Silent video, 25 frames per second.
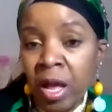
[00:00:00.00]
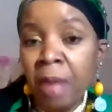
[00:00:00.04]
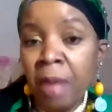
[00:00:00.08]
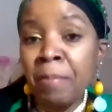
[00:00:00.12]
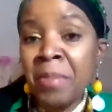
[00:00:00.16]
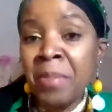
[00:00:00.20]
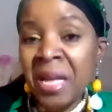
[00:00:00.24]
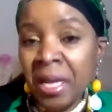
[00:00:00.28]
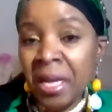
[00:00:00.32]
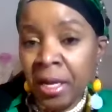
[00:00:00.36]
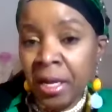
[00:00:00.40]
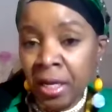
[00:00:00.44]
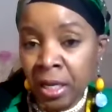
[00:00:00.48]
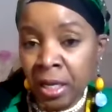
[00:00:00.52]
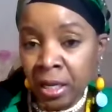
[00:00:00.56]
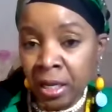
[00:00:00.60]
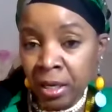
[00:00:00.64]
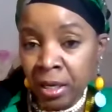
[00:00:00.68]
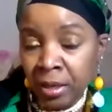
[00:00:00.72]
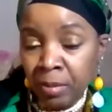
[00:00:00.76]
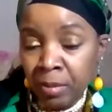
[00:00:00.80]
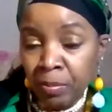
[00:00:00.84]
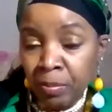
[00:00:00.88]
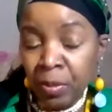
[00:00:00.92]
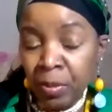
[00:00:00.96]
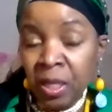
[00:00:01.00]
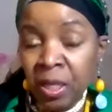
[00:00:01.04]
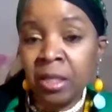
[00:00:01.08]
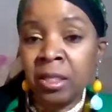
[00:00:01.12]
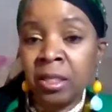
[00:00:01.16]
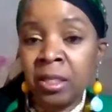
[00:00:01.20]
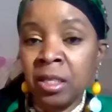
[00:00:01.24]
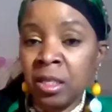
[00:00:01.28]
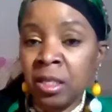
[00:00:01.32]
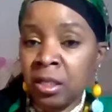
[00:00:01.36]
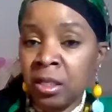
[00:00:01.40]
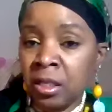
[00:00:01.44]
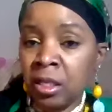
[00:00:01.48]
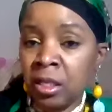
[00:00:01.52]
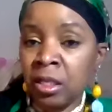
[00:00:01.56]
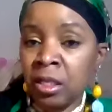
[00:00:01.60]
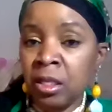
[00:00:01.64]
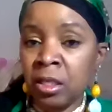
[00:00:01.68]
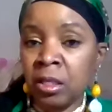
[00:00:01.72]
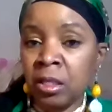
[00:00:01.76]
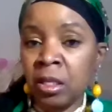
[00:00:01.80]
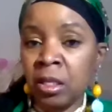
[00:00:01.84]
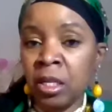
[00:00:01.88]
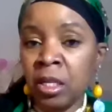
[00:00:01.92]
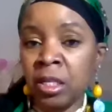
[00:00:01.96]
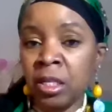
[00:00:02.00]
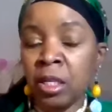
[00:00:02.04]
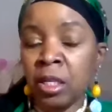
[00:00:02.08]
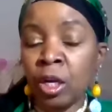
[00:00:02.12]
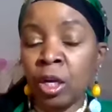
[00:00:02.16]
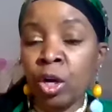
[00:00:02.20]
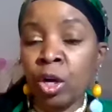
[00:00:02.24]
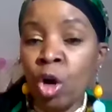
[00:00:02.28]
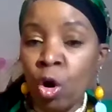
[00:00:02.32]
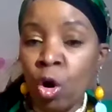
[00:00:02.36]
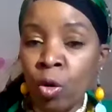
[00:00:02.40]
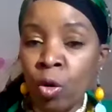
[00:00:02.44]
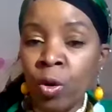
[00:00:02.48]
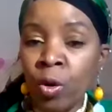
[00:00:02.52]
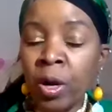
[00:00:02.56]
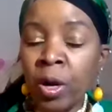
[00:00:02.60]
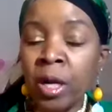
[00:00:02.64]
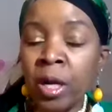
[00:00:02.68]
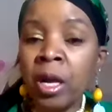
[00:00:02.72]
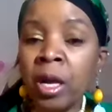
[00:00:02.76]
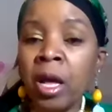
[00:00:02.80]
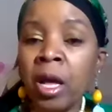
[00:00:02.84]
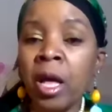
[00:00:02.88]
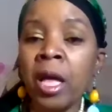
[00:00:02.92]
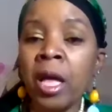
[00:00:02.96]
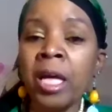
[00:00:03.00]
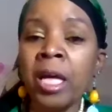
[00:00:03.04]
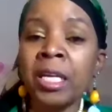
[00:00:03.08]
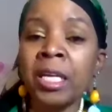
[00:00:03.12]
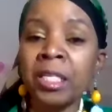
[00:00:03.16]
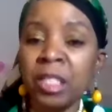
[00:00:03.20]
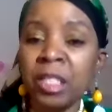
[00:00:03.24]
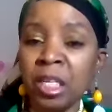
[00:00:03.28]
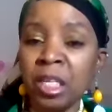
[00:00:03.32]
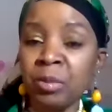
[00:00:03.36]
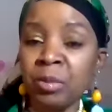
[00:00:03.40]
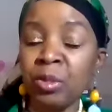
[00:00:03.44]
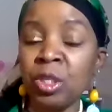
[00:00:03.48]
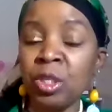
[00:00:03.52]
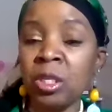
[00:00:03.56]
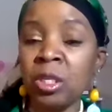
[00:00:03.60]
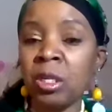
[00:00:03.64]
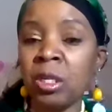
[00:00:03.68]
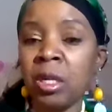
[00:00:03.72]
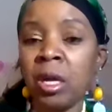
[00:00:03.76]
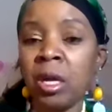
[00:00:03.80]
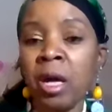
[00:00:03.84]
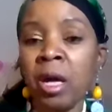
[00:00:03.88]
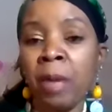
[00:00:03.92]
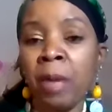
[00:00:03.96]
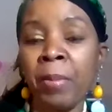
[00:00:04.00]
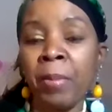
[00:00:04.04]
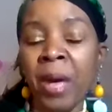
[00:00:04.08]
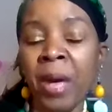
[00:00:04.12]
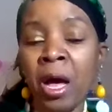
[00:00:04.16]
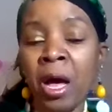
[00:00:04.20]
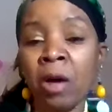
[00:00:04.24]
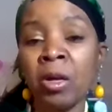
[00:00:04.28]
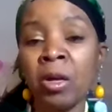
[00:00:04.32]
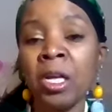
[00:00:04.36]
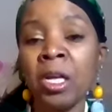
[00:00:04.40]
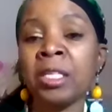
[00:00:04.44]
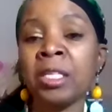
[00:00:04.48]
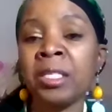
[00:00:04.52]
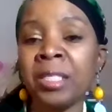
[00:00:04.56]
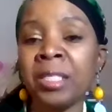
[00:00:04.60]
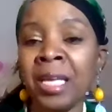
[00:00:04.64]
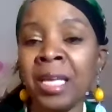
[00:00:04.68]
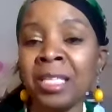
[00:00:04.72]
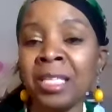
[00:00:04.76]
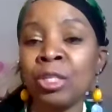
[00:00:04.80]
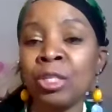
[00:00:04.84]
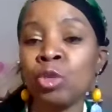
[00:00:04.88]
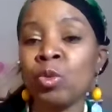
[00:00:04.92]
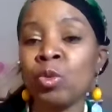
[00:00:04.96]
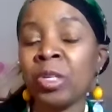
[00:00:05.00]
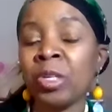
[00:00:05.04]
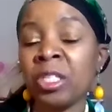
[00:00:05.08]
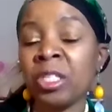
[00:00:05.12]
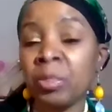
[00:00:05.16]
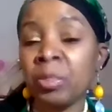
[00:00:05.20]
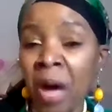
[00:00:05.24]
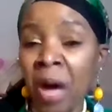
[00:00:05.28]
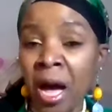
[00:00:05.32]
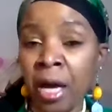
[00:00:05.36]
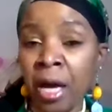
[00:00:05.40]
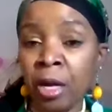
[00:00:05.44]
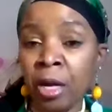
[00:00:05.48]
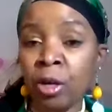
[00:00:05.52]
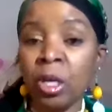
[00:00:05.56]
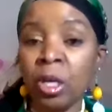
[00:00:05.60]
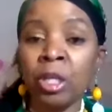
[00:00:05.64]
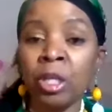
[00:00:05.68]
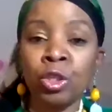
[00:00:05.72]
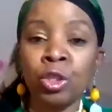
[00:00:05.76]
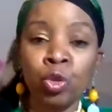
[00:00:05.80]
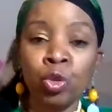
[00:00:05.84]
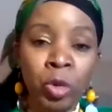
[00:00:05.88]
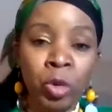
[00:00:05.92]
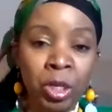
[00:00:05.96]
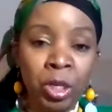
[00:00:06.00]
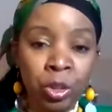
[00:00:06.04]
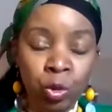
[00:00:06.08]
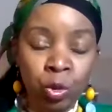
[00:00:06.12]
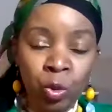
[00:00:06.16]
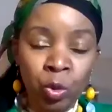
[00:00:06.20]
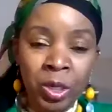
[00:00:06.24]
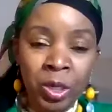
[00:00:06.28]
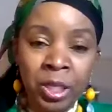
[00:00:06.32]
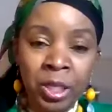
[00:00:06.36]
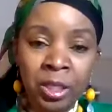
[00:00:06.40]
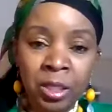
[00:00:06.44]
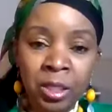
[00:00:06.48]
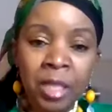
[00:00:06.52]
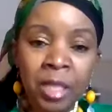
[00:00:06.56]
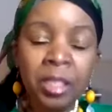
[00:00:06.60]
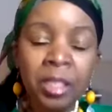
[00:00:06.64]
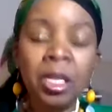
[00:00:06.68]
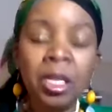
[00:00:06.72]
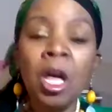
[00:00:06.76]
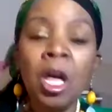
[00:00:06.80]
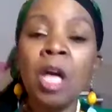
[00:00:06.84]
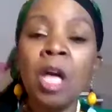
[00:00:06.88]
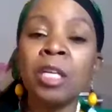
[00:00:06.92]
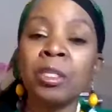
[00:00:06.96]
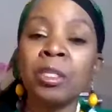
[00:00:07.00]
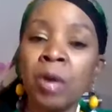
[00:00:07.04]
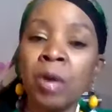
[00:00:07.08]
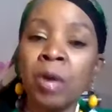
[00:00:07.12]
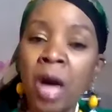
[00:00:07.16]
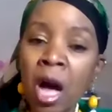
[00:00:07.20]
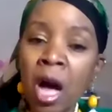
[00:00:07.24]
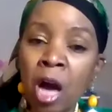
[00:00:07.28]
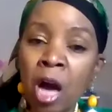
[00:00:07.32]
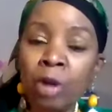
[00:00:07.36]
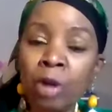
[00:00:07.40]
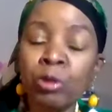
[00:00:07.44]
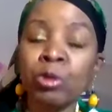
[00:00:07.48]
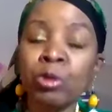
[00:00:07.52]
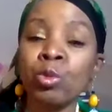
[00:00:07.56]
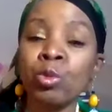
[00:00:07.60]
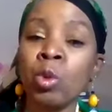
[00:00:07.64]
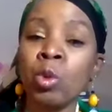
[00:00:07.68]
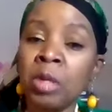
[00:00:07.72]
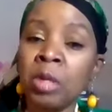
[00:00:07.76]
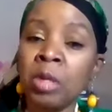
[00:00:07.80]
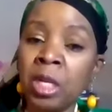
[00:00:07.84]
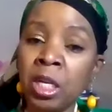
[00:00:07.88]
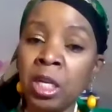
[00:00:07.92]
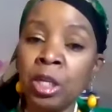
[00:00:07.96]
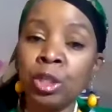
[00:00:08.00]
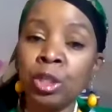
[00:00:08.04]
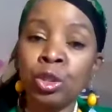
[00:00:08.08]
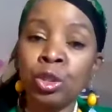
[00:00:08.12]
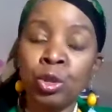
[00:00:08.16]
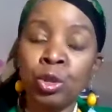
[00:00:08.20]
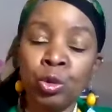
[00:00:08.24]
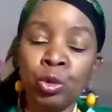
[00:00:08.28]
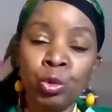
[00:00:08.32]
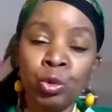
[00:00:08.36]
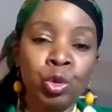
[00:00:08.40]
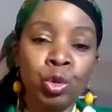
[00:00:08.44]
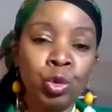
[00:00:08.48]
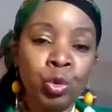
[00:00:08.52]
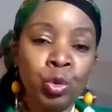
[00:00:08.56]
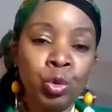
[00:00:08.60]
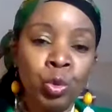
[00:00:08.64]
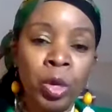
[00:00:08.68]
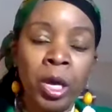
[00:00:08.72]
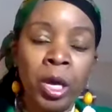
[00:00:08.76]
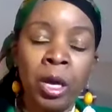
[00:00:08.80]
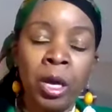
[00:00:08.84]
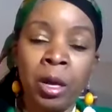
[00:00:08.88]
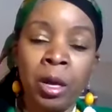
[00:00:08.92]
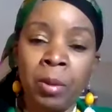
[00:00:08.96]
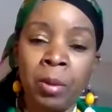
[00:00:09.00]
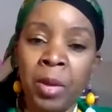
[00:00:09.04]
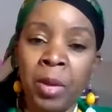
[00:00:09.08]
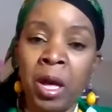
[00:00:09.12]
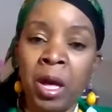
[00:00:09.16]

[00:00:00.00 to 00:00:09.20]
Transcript: amend it, because this the current exemption amount is set to expire in 2026. So Congress would need to